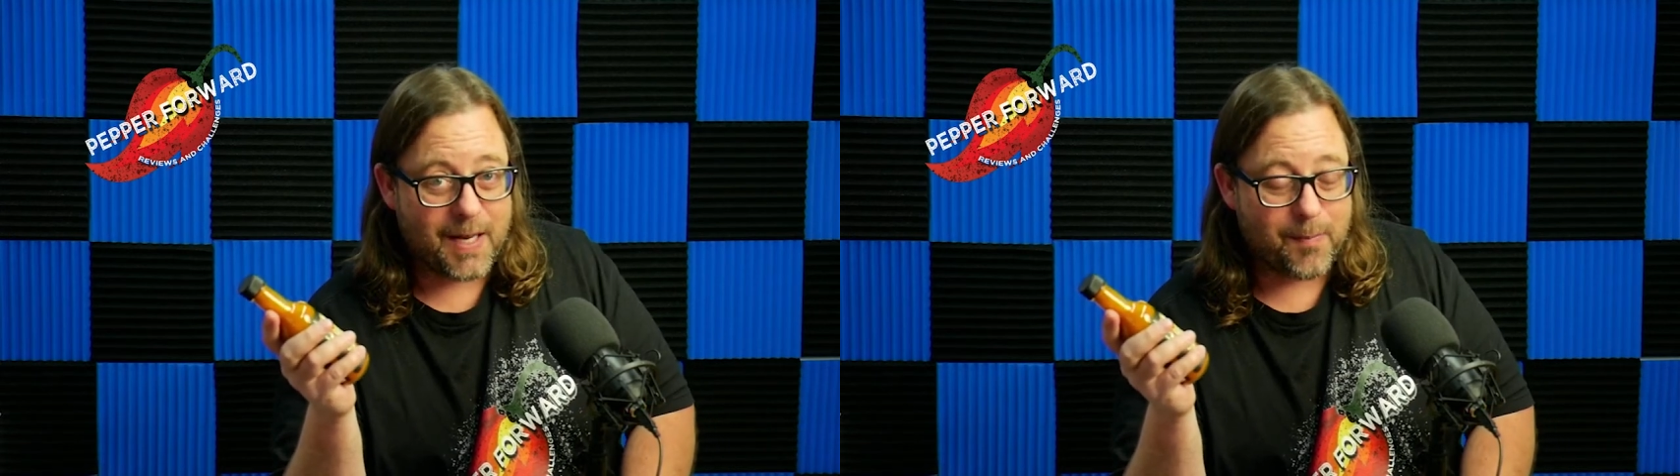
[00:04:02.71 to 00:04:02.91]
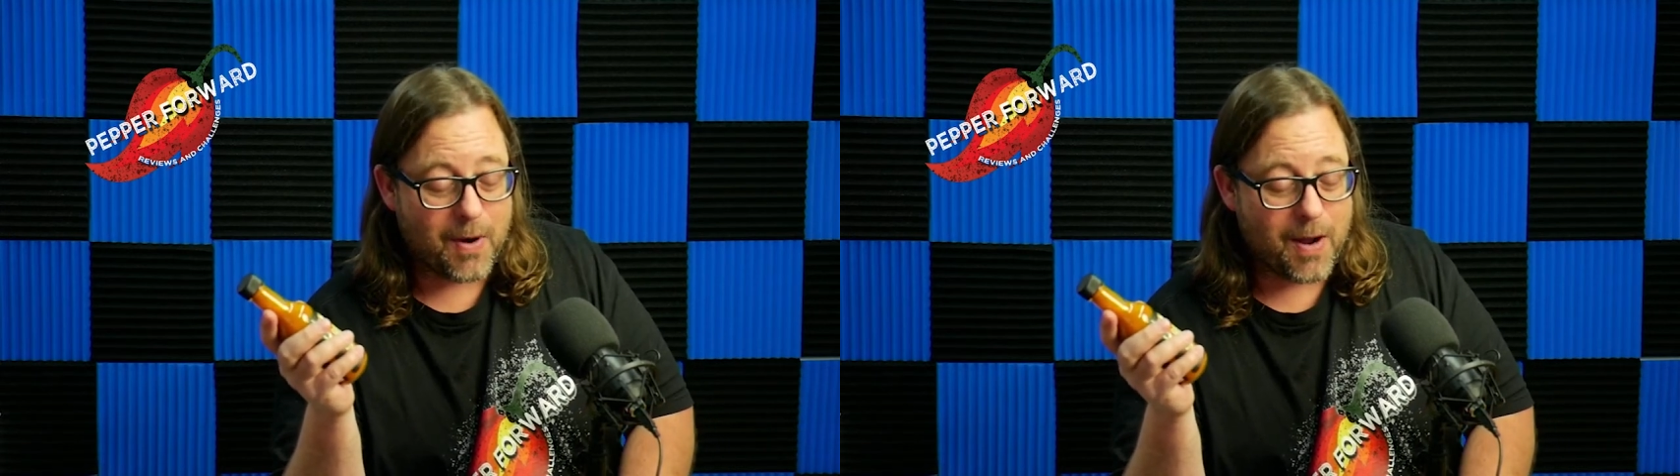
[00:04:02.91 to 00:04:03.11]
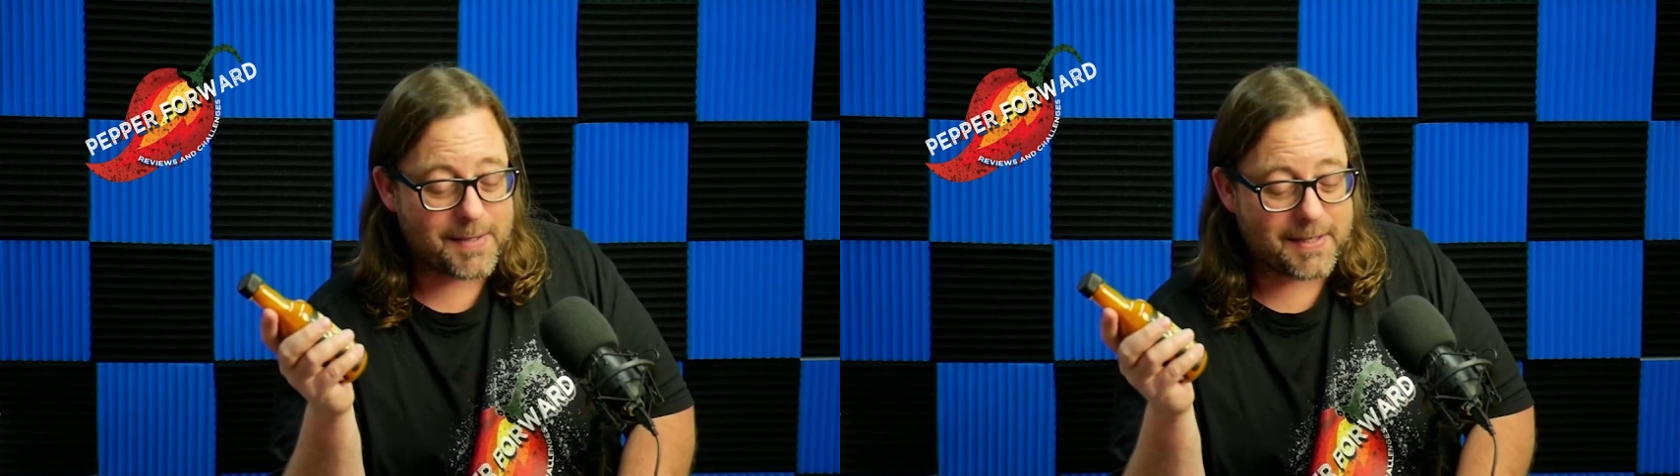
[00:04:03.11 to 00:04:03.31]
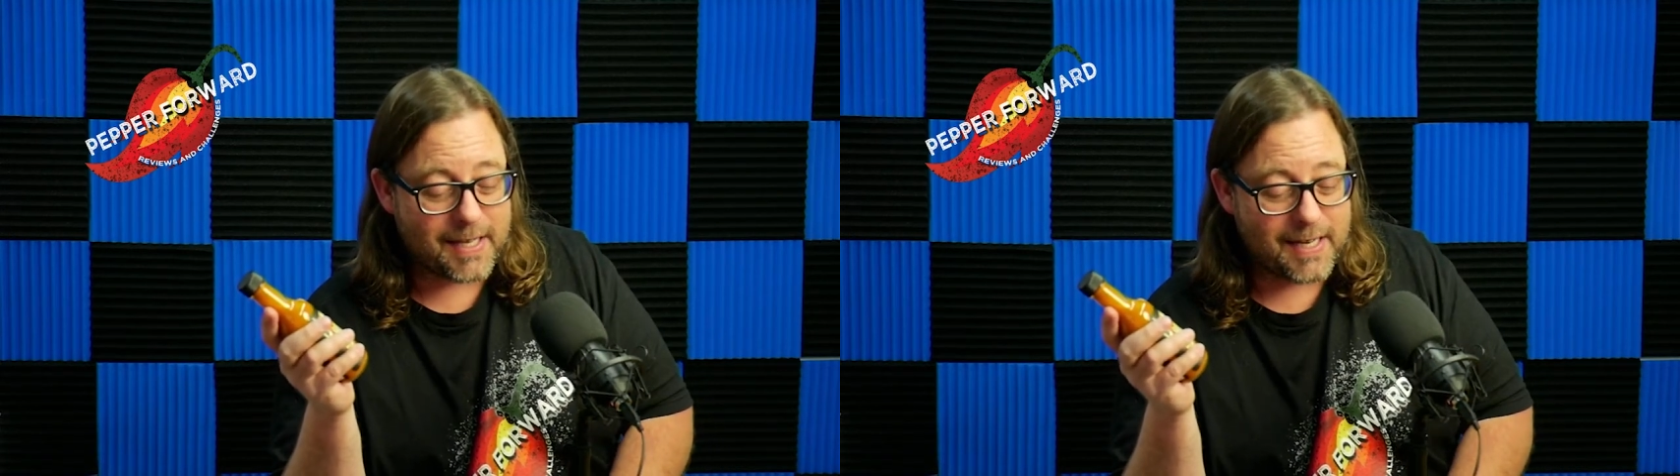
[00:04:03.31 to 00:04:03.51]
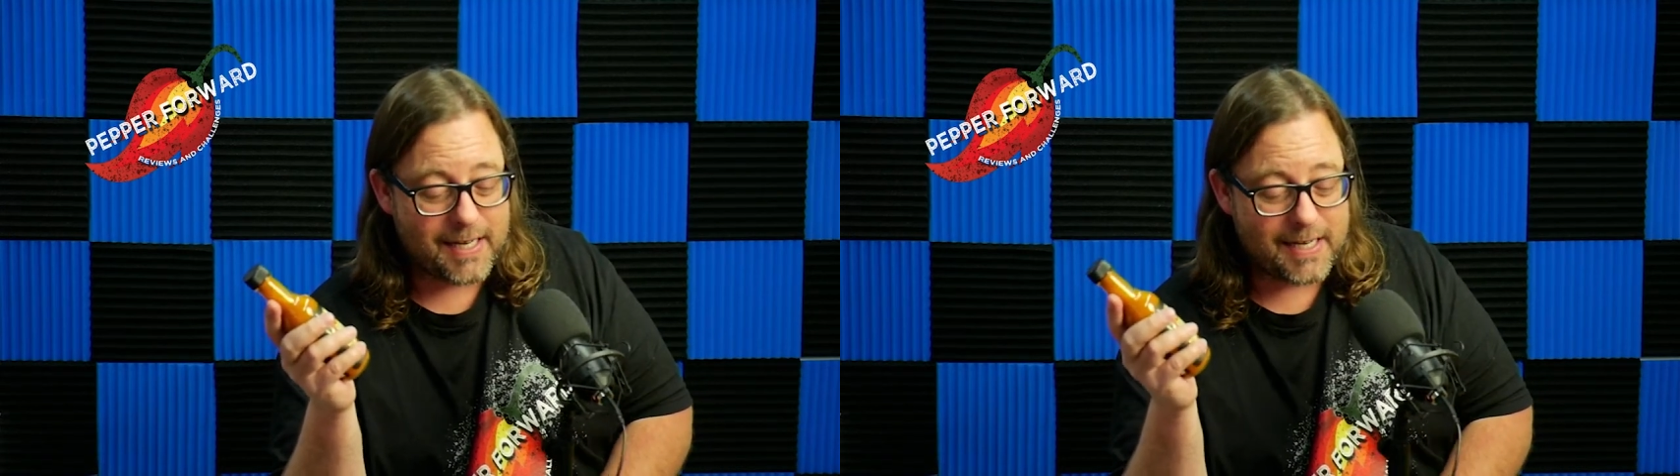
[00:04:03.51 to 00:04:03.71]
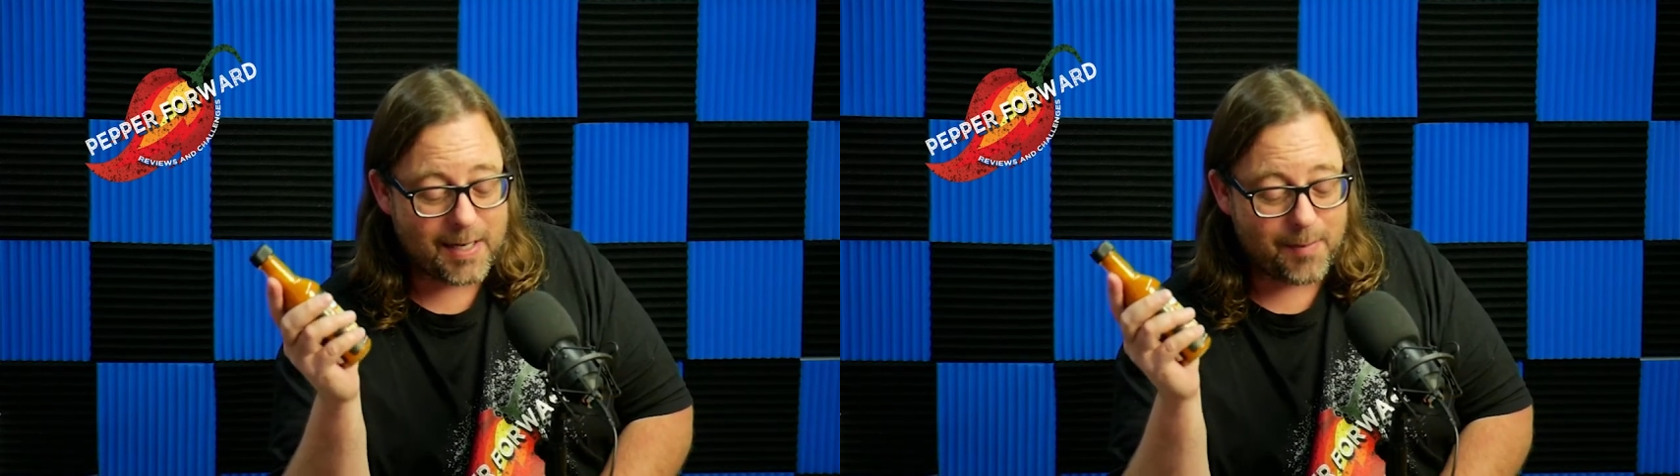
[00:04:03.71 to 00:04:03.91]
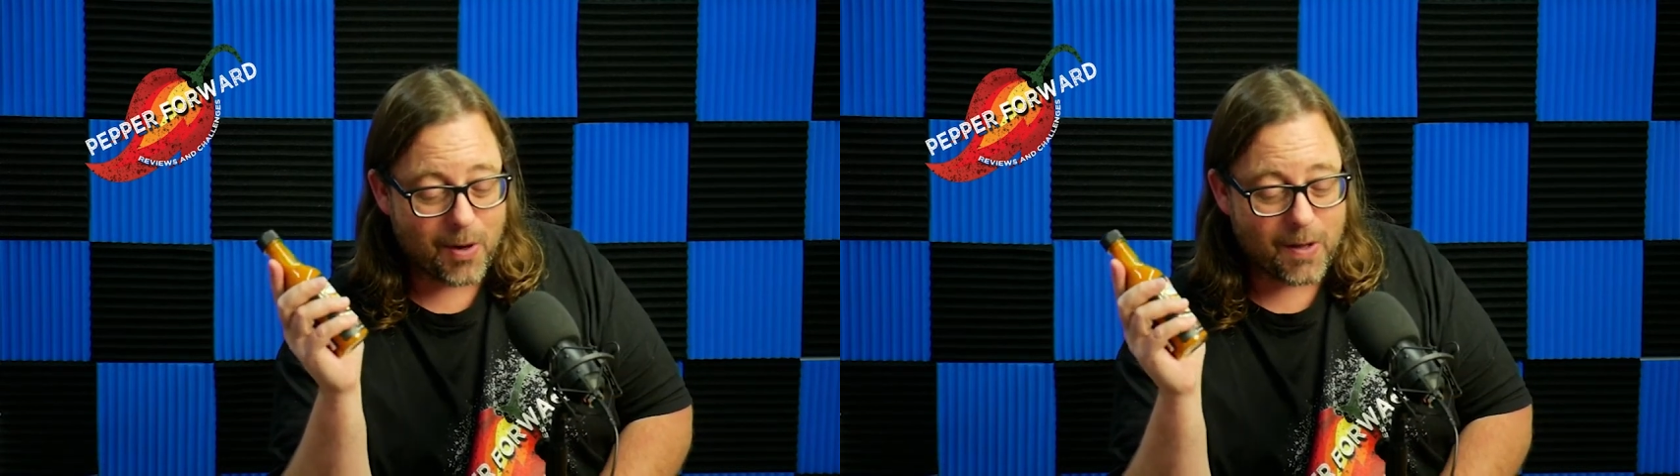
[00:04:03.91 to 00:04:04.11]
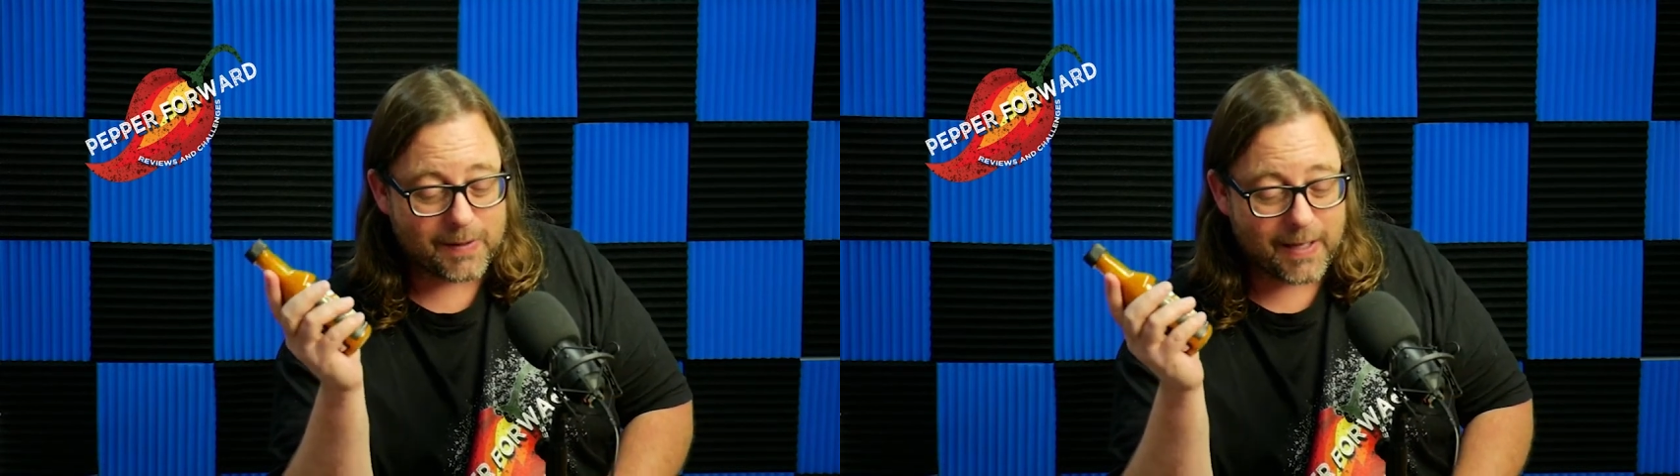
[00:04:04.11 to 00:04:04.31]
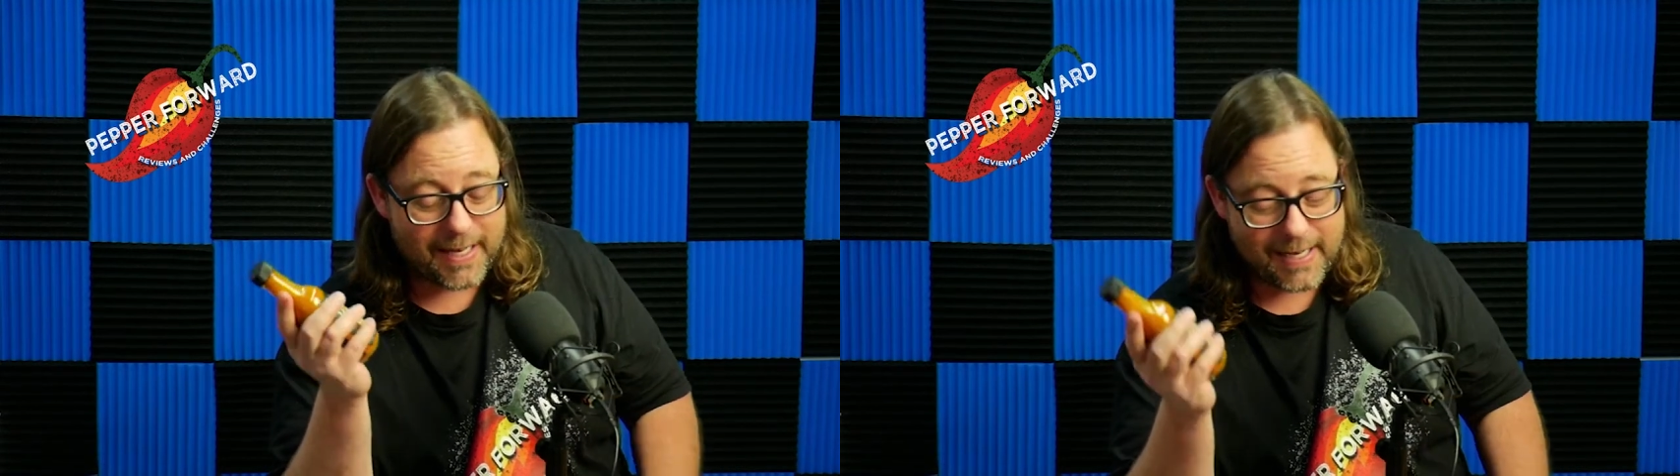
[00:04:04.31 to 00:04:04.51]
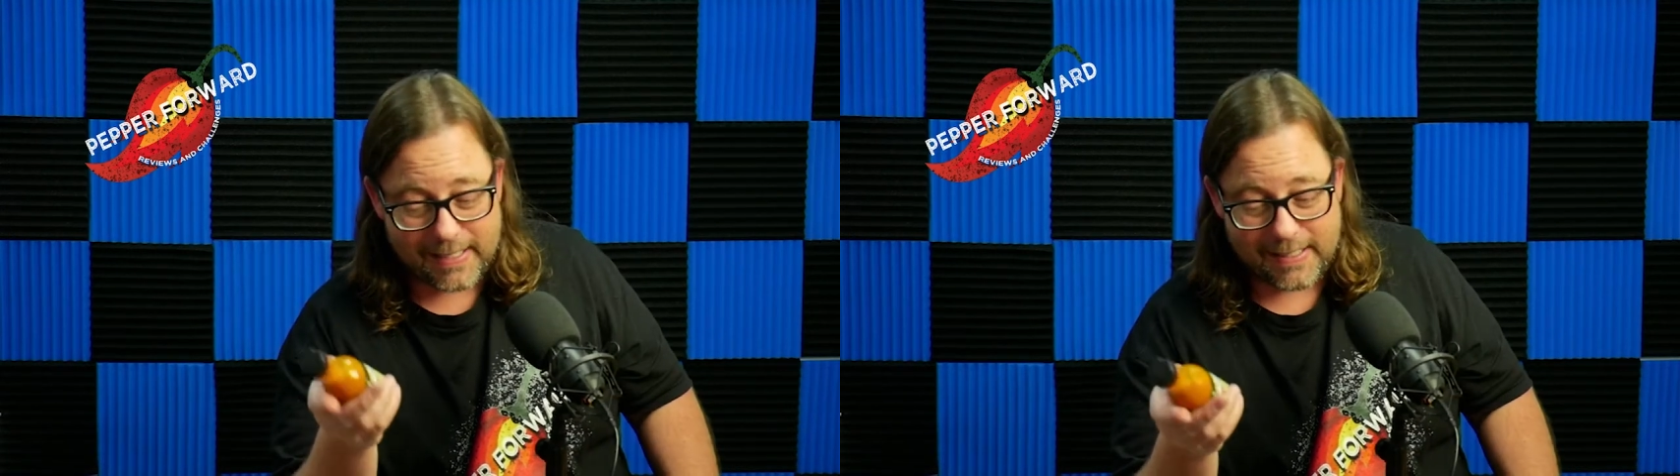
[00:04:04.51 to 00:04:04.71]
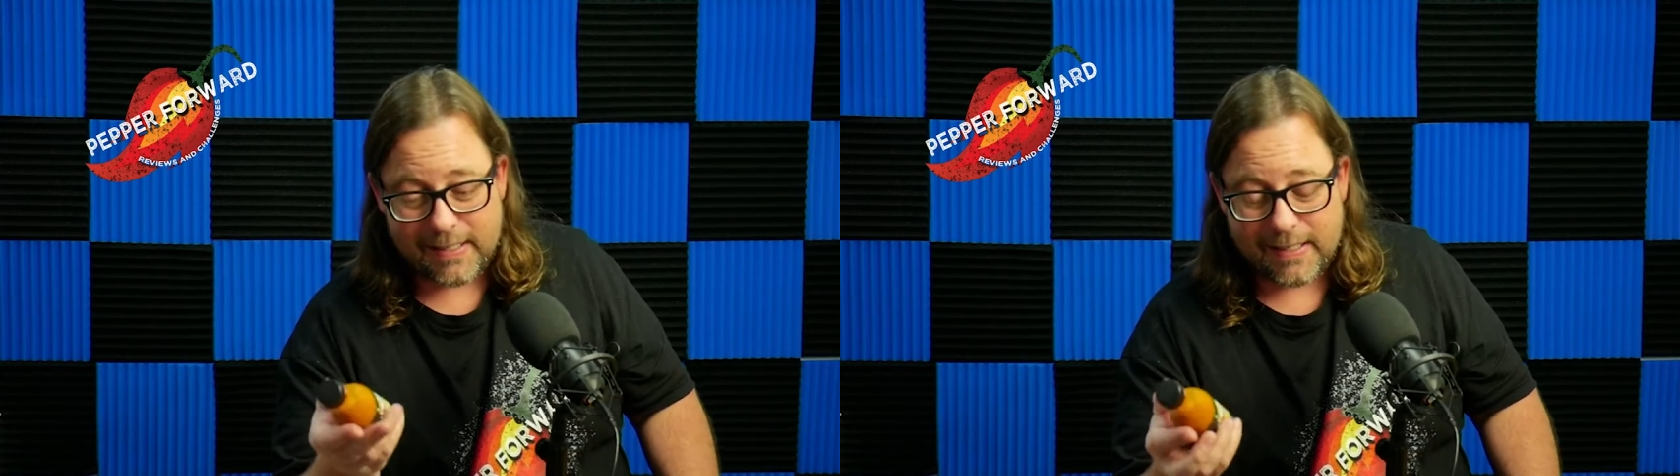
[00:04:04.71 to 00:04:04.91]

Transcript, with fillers: promised the heat, he brought the heat.